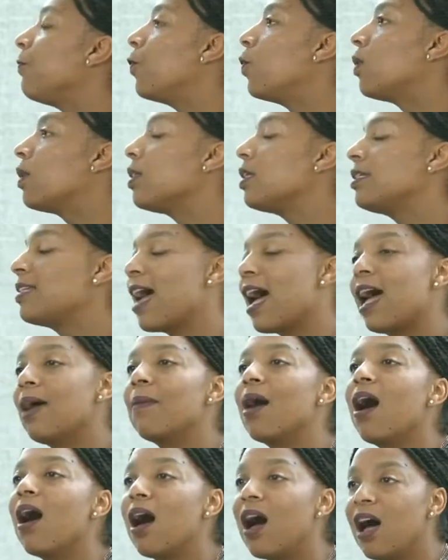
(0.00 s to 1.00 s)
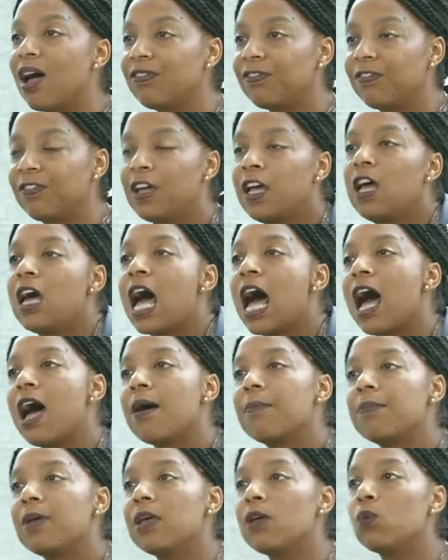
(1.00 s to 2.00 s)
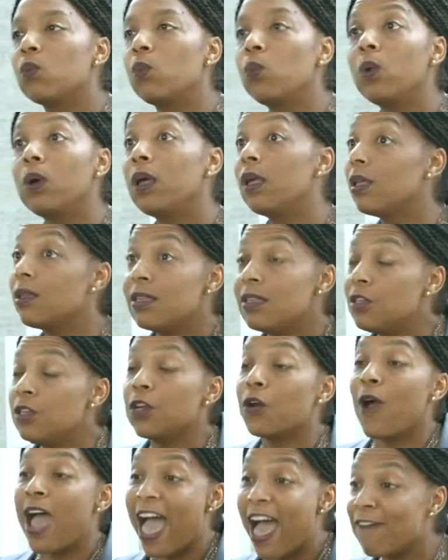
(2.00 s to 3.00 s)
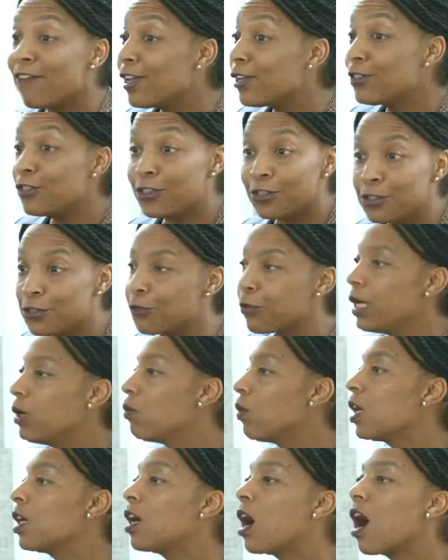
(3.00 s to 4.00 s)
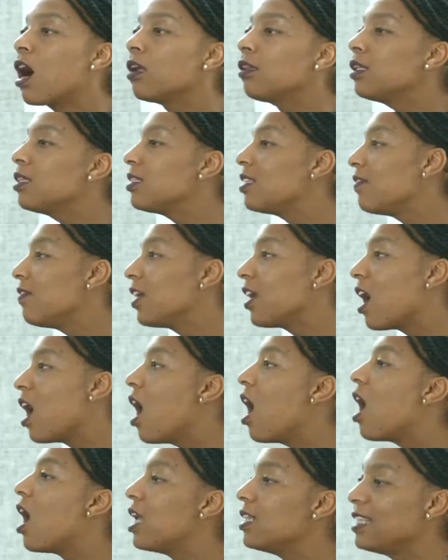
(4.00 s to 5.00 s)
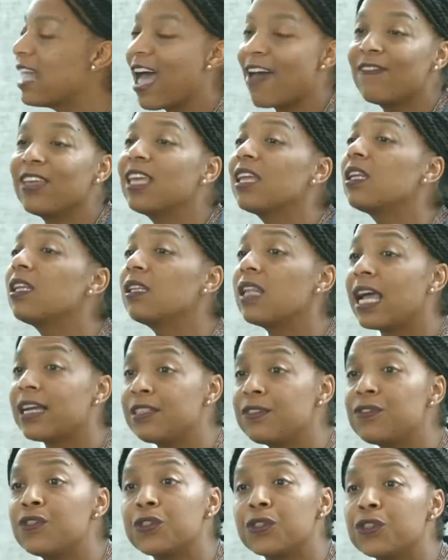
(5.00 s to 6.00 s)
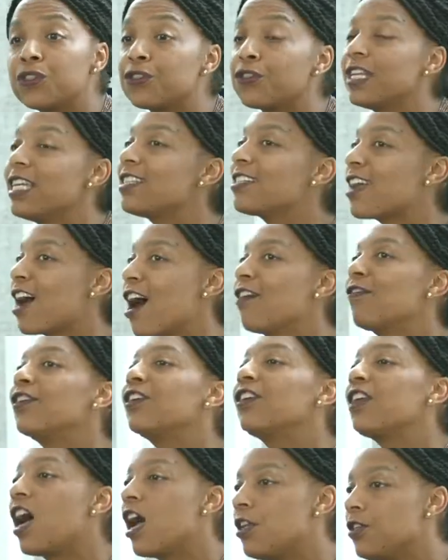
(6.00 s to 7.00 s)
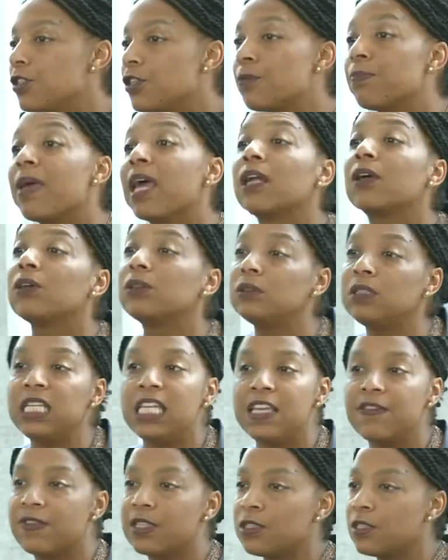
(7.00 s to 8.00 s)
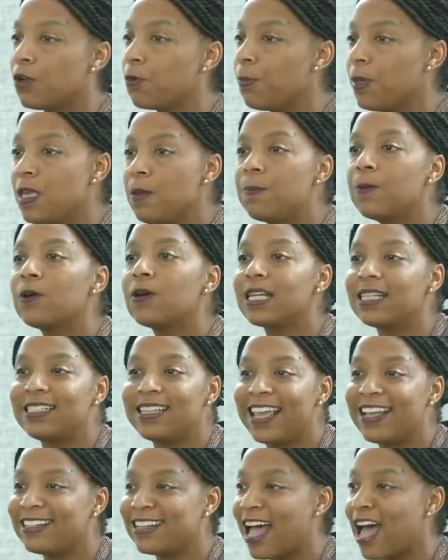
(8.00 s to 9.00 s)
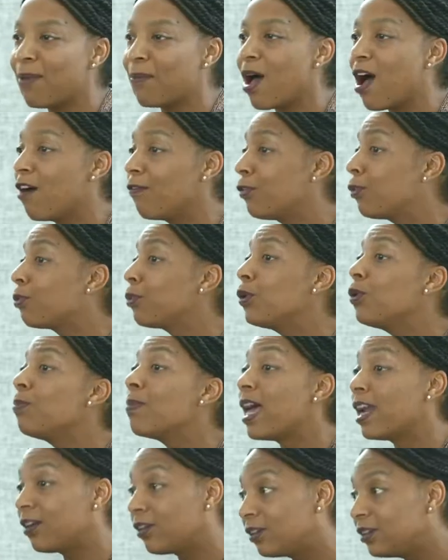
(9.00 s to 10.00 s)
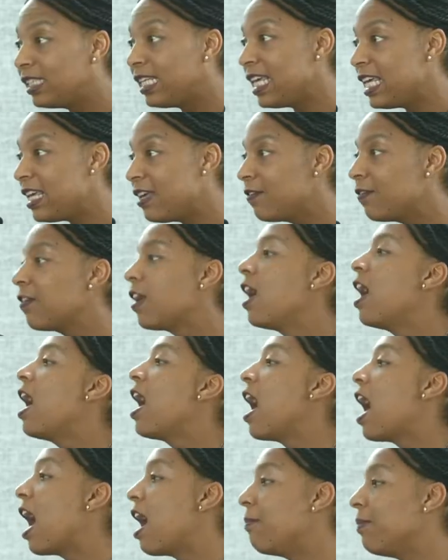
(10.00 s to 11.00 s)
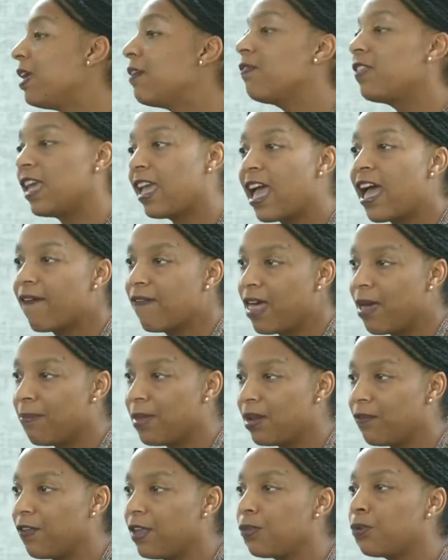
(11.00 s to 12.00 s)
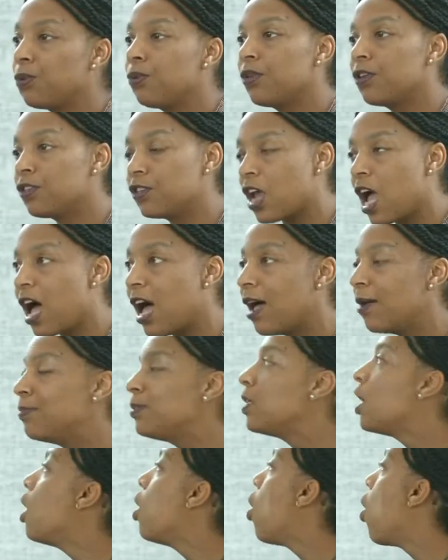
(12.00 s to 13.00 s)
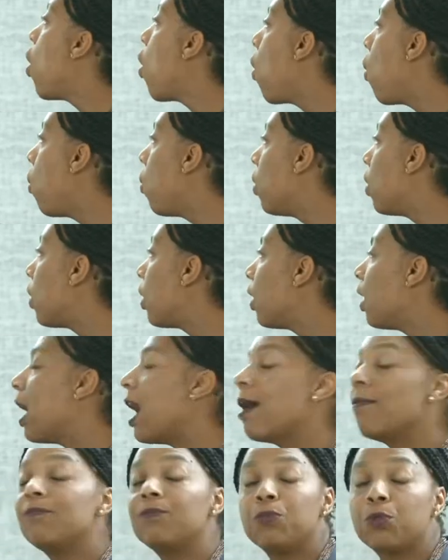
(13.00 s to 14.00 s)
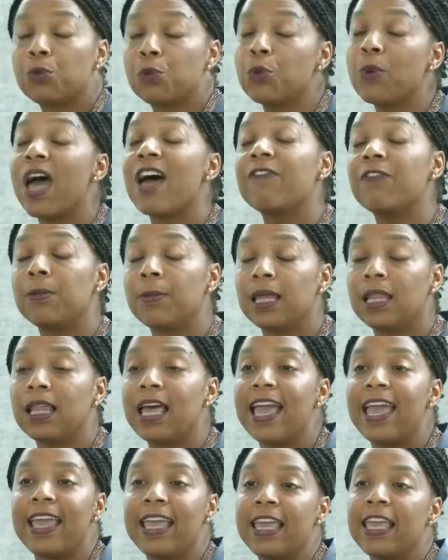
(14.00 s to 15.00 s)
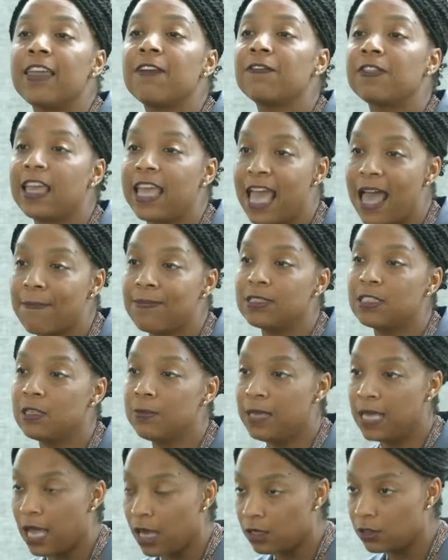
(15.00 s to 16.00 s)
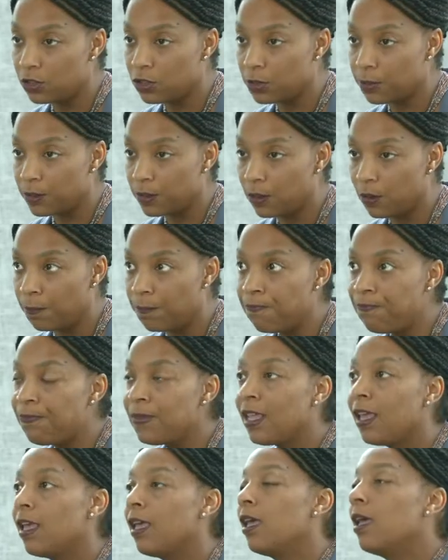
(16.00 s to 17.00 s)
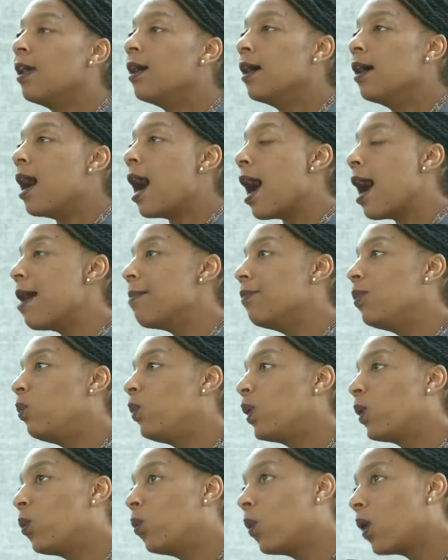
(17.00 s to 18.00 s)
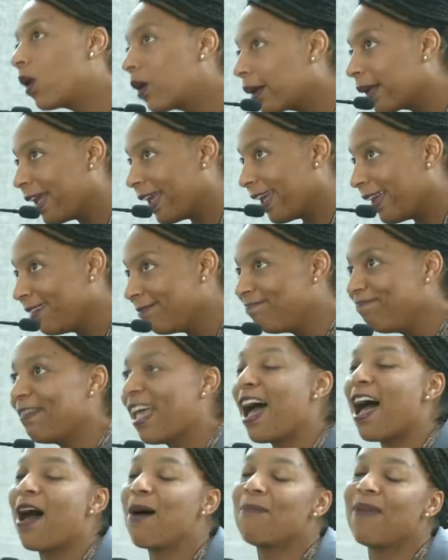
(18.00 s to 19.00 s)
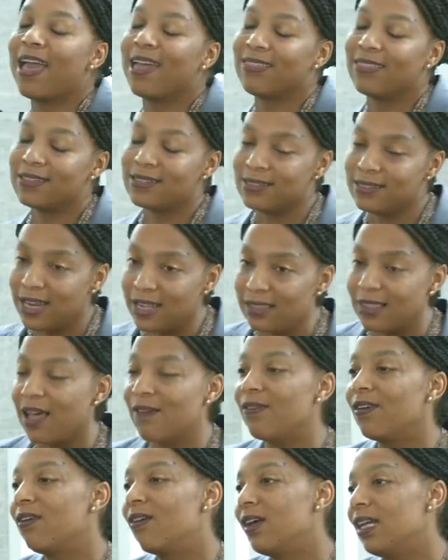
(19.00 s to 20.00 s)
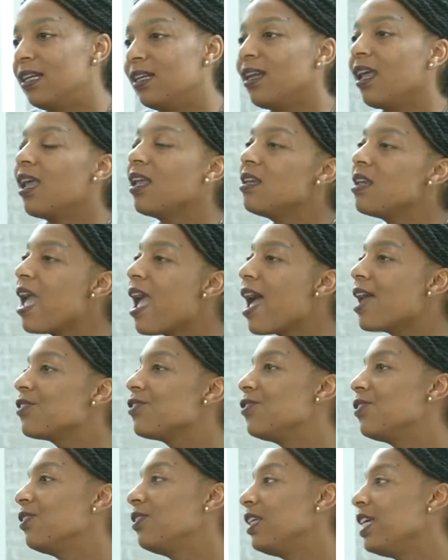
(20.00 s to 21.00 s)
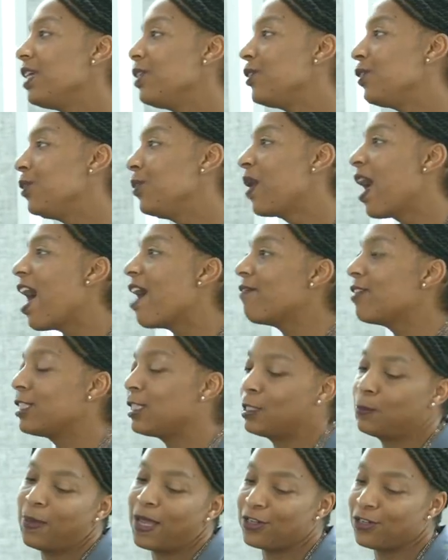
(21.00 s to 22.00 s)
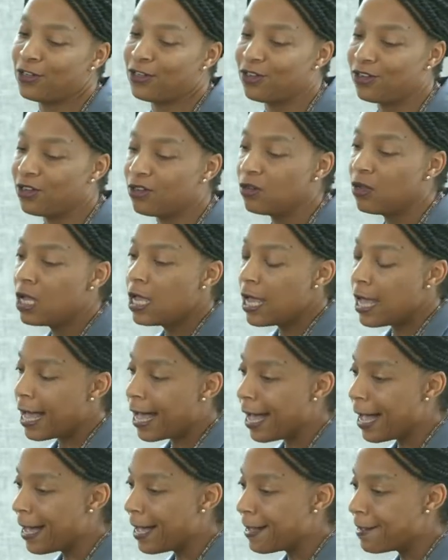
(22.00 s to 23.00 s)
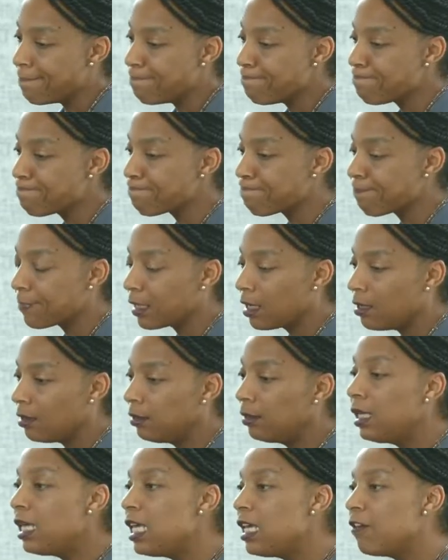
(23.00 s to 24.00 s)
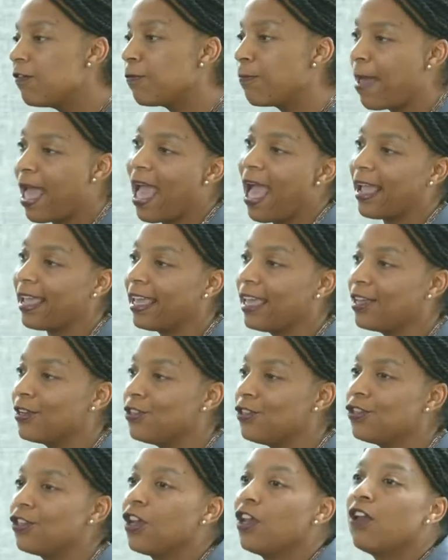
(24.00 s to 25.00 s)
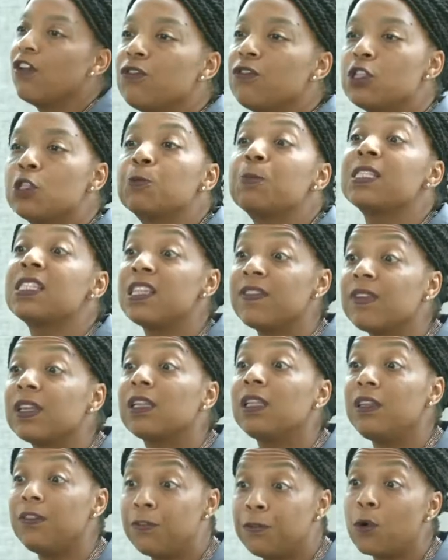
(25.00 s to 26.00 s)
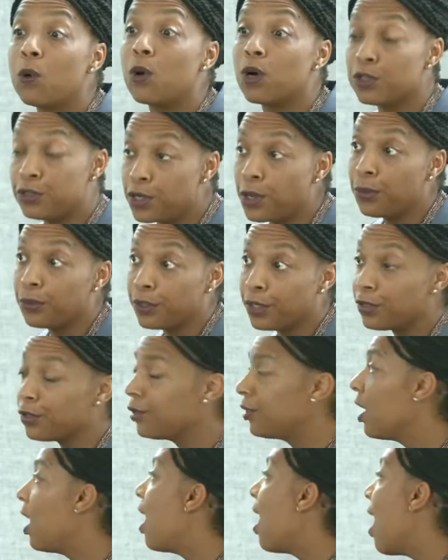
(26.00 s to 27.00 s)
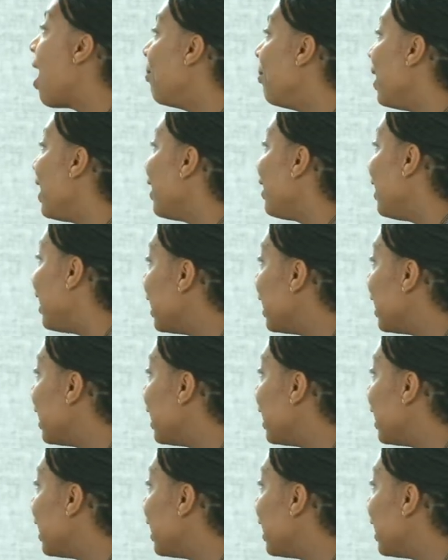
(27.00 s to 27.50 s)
for the time off, um, you know, having a surgery, regardless of the cause, having an elective surgery is covered under medical leave. And so people can take time off through medical leave um, if they have that benefit through their jobs or um, through FMLA if they happen to be eligible. Um, we're working um, at the state level and, and, nationally to have a special um, leave package specifically for donors. Um, in